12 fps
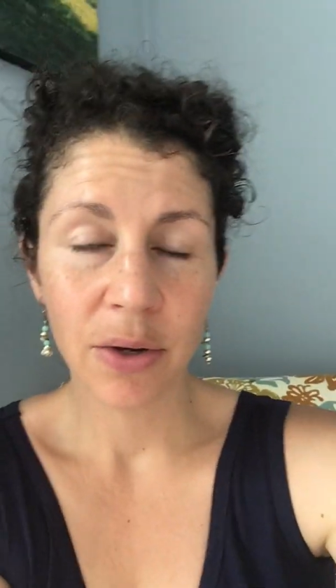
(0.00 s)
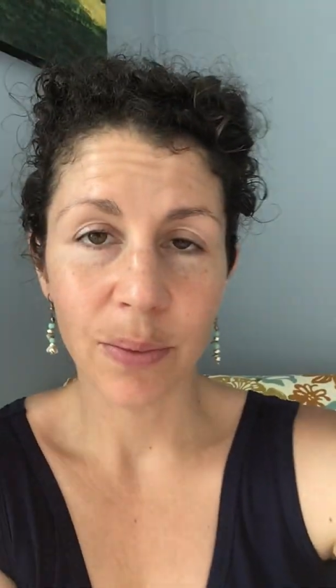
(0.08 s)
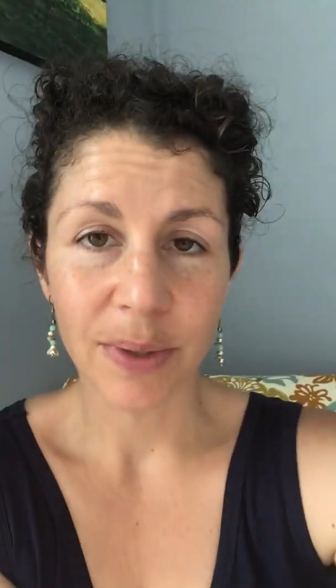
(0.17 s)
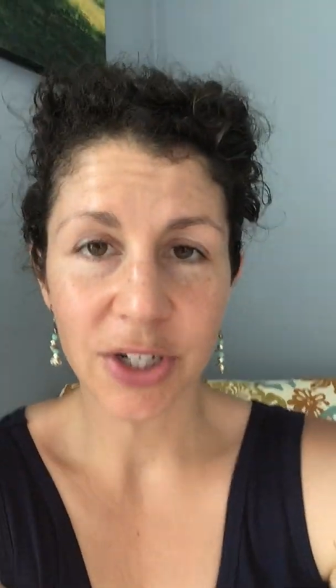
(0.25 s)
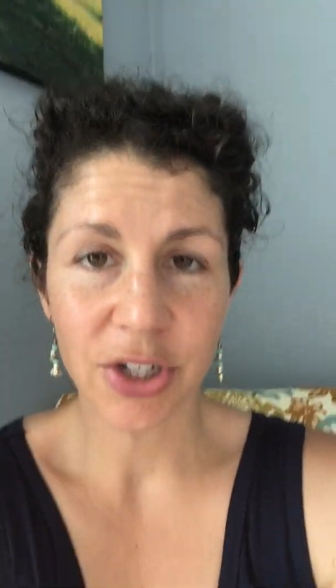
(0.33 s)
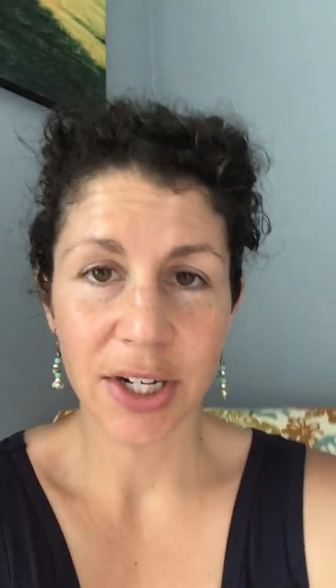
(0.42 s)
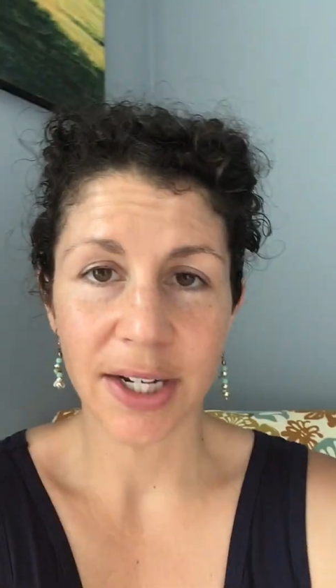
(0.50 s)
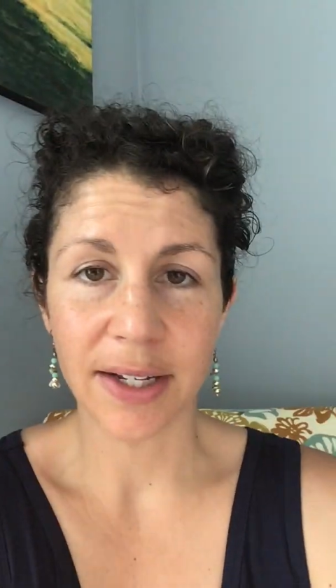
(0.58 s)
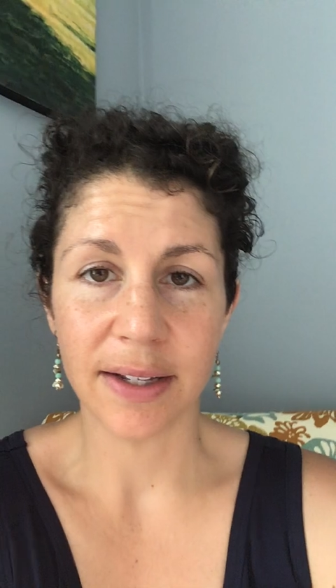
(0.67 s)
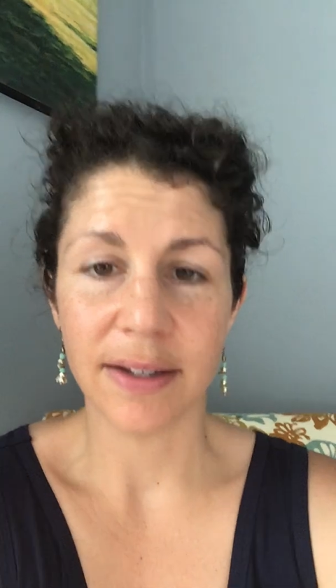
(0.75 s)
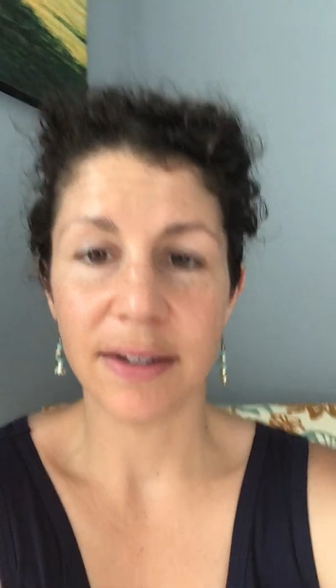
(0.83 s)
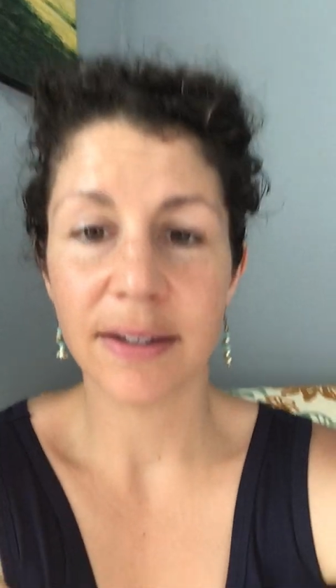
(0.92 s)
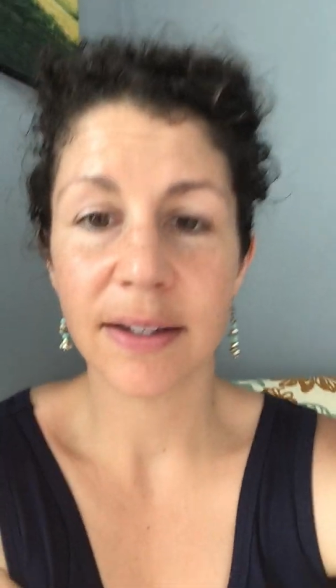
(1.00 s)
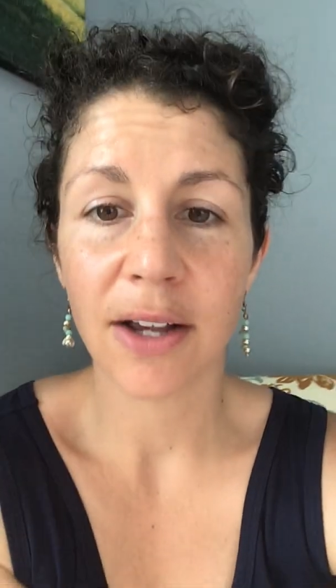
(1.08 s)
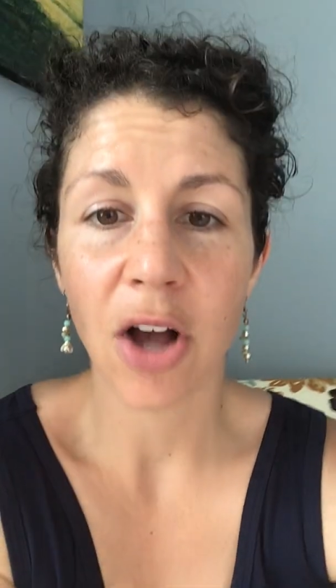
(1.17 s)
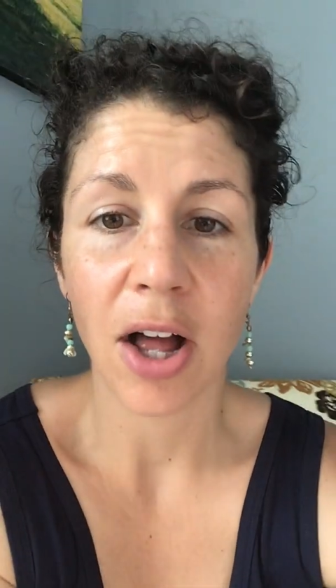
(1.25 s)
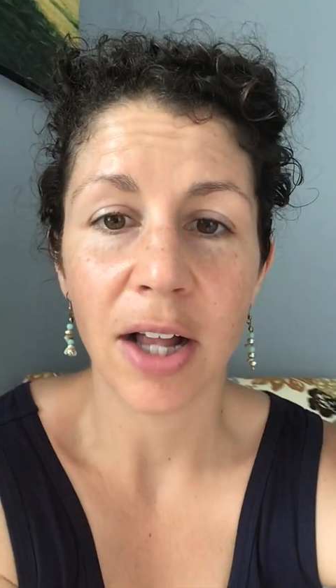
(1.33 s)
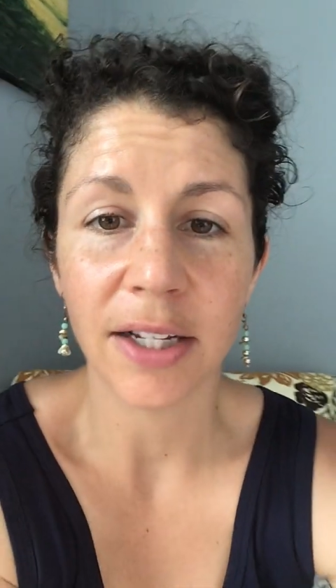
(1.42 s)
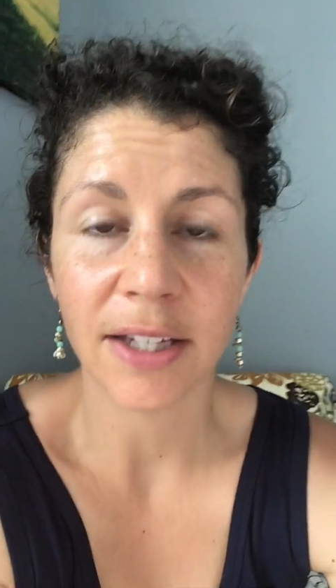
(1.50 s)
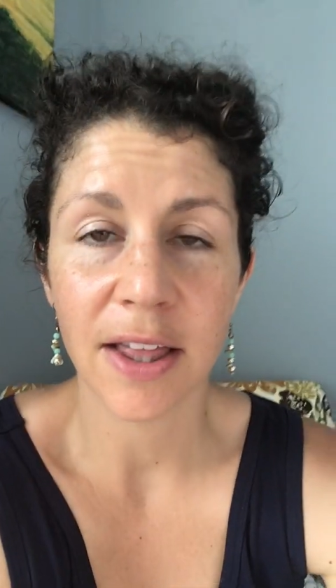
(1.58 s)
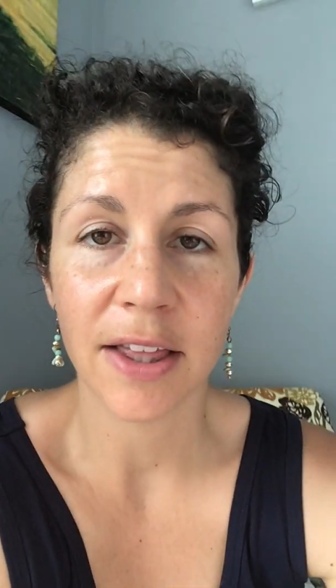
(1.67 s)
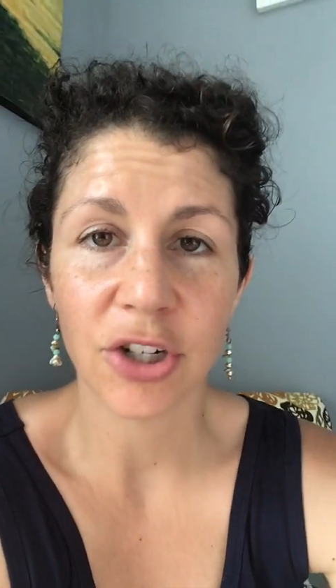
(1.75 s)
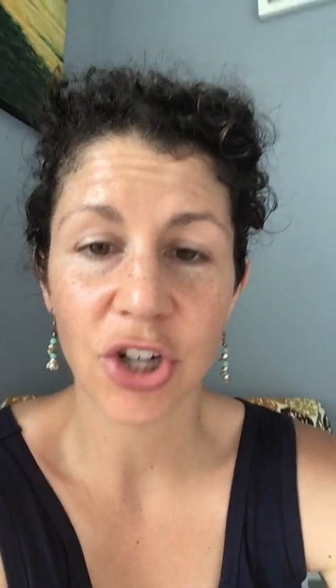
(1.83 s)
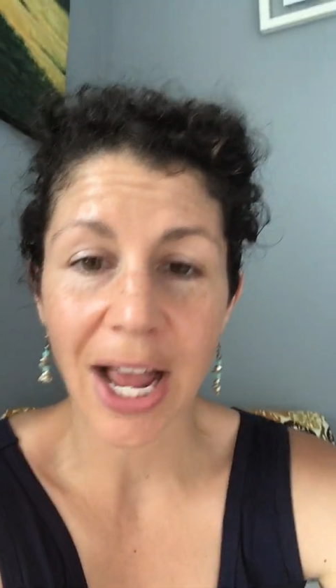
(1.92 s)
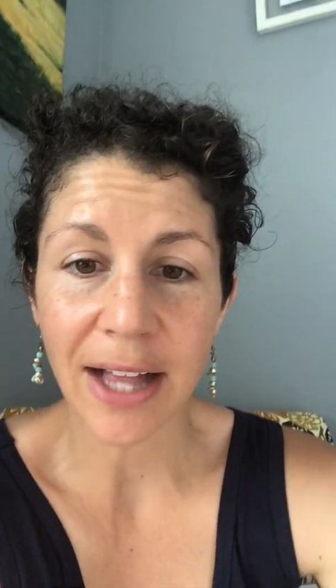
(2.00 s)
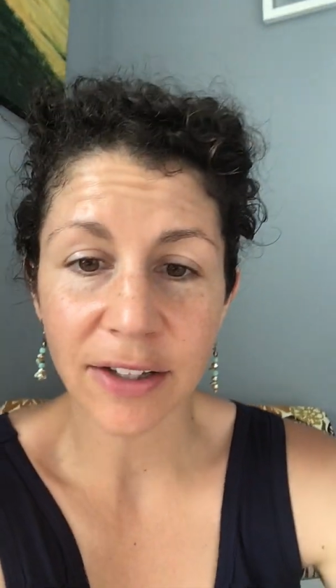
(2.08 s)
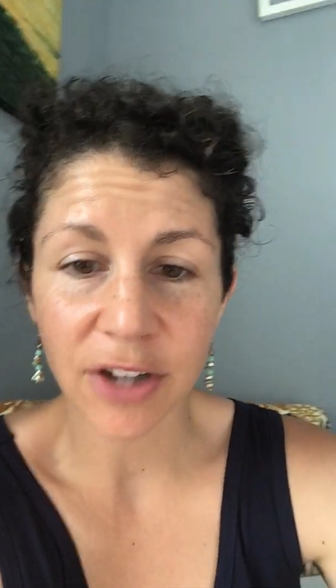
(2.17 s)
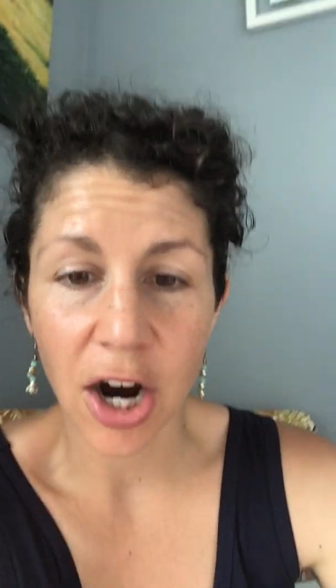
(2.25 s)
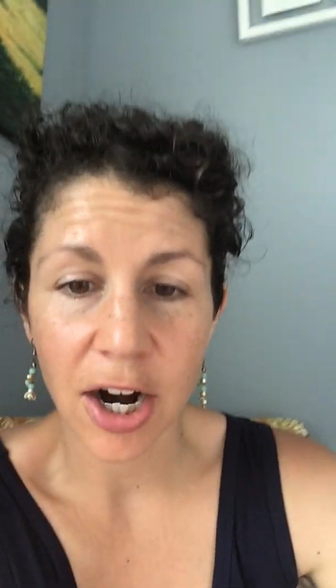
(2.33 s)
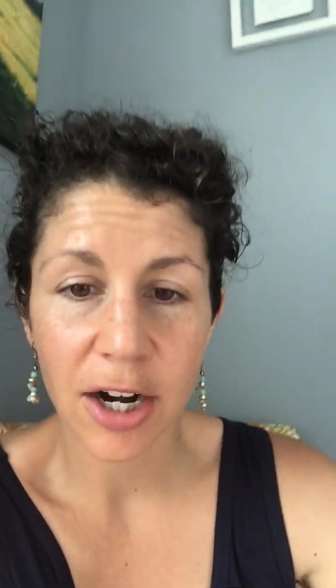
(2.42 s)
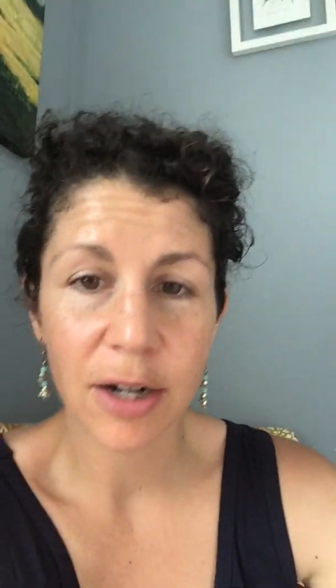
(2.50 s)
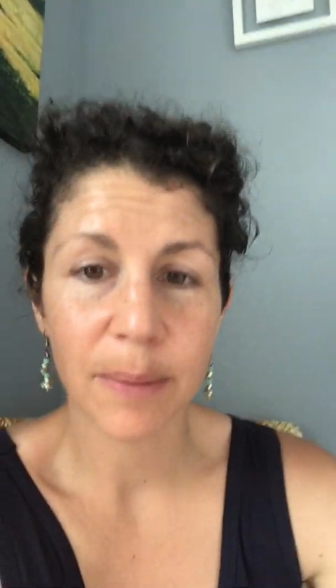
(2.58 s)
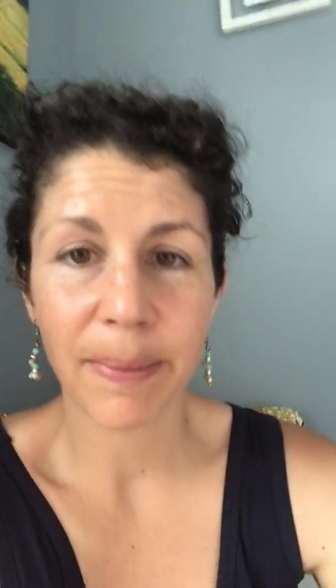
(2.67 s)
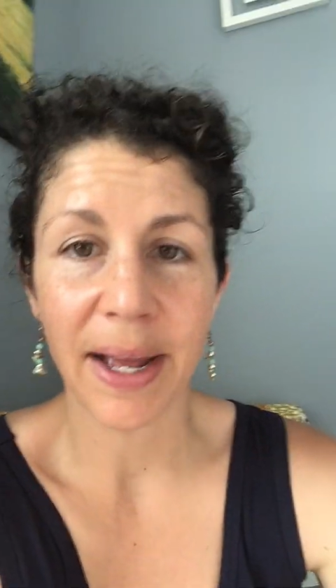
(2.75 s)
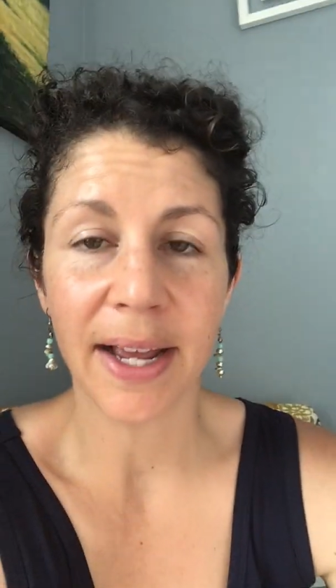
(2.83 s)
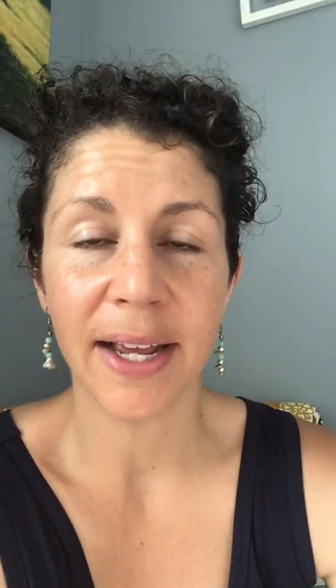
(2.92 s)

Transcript: which is called The Child's Art by